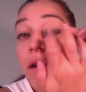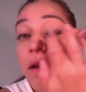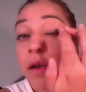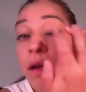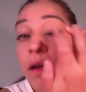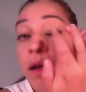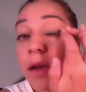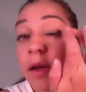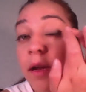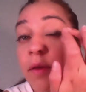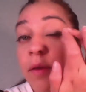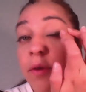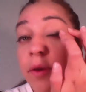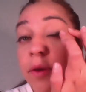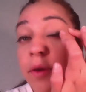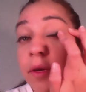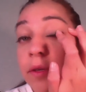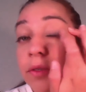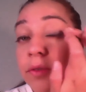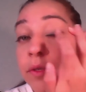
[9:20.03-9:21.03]
And I'm
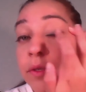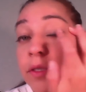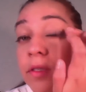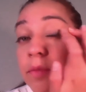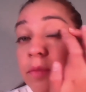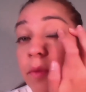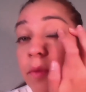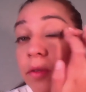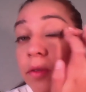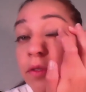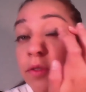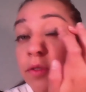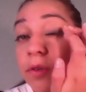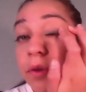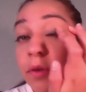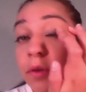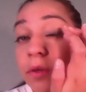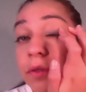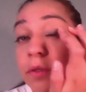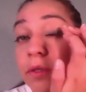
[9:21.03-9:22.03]
doing small
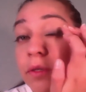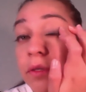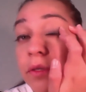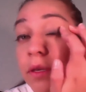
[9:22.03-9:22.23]
strokes